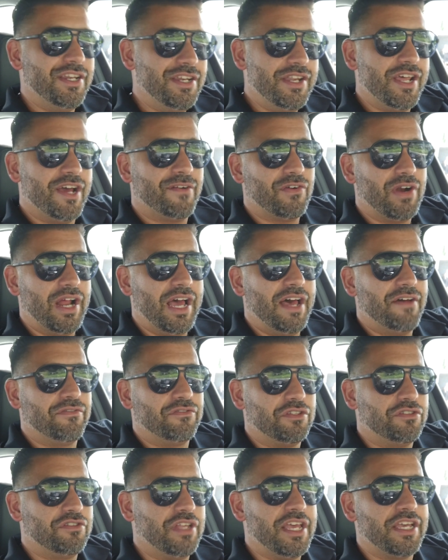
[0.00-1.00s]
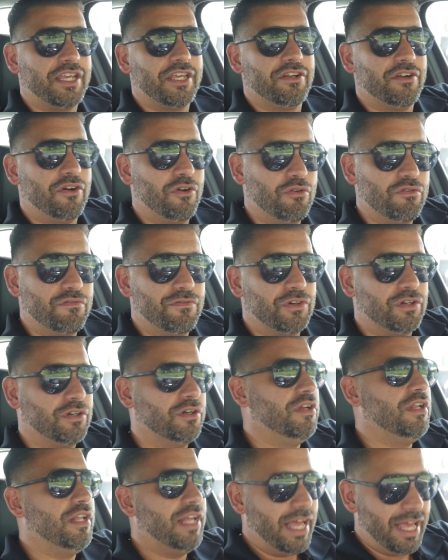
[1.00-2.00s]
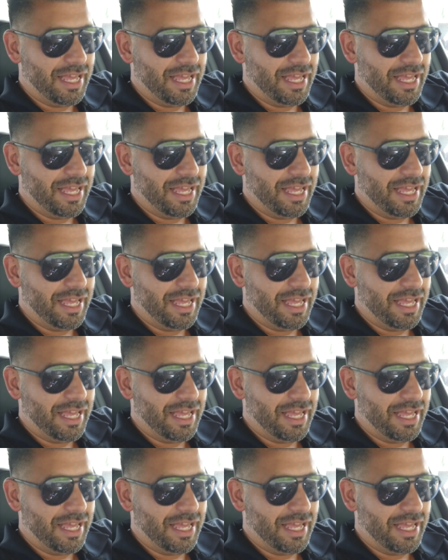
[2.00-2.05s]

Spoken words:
never have to take it over